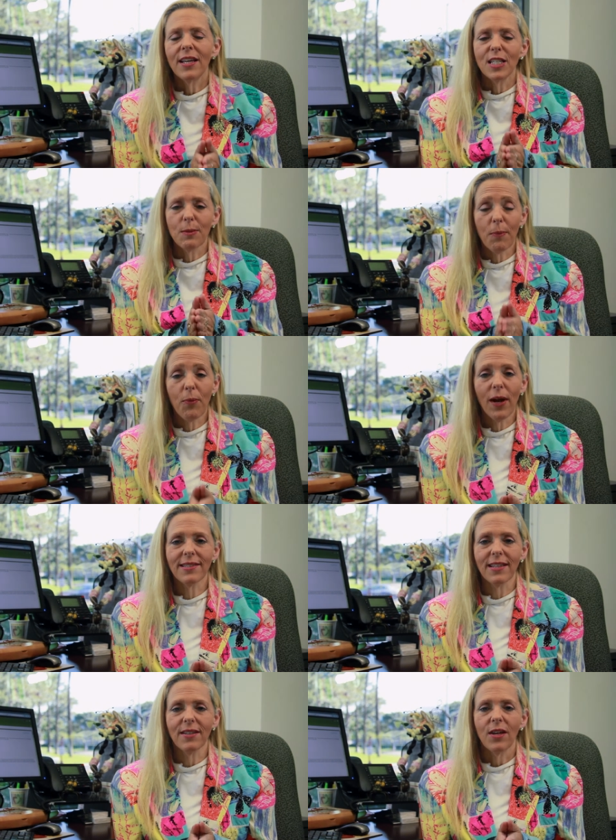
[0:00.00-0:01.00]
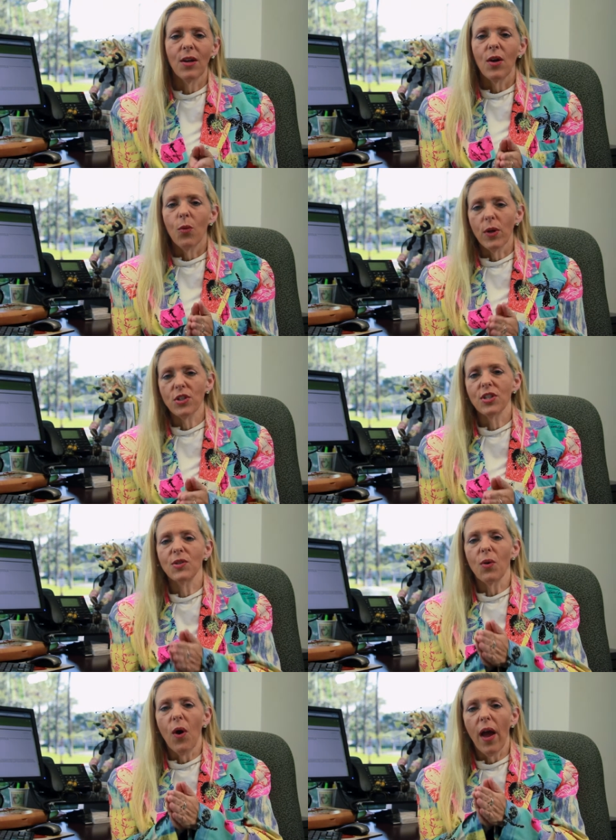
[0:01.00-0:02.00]
to be present, which
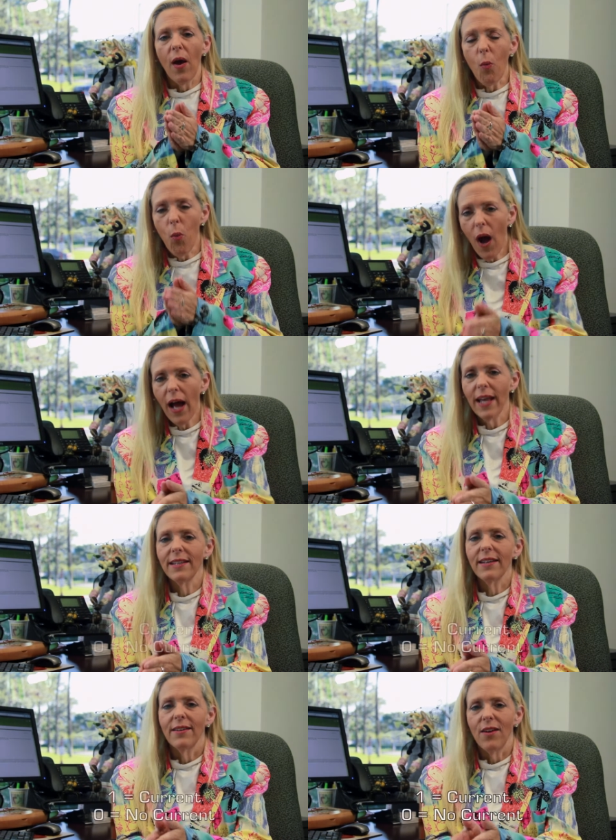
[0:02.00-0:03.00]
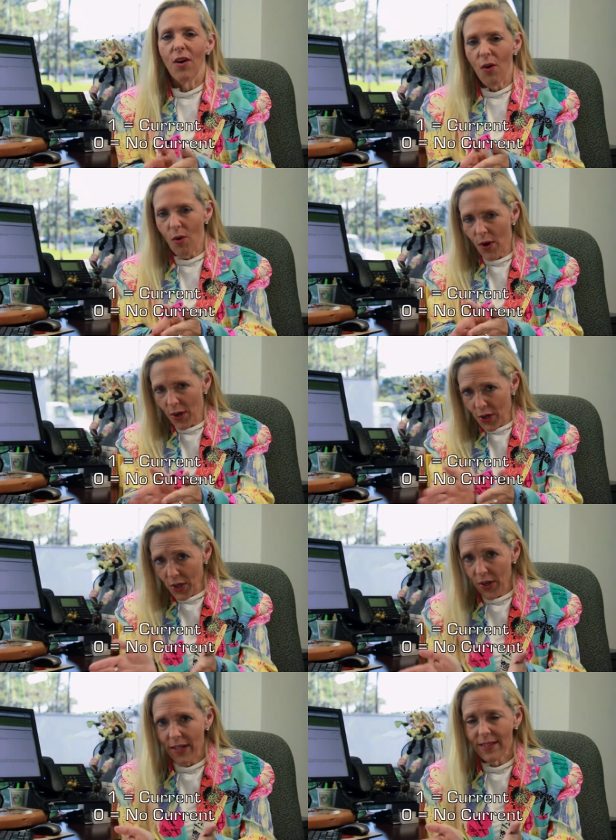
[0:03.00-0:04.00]
is 1, or
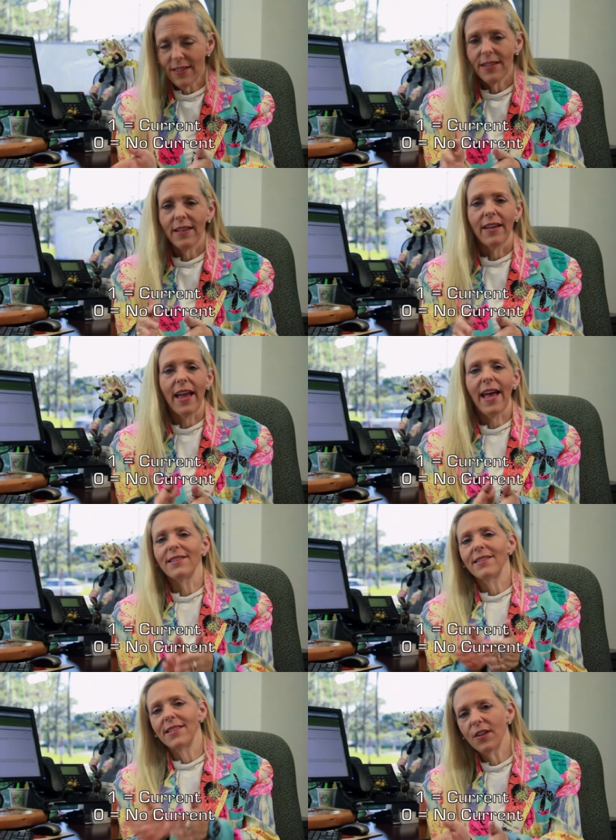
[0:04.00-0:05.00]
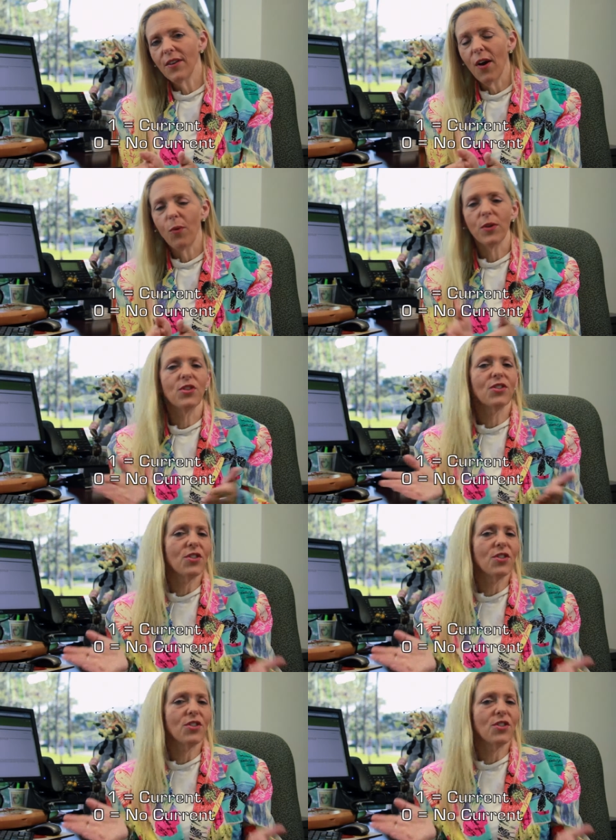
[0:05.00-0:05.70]
current, and 0, which is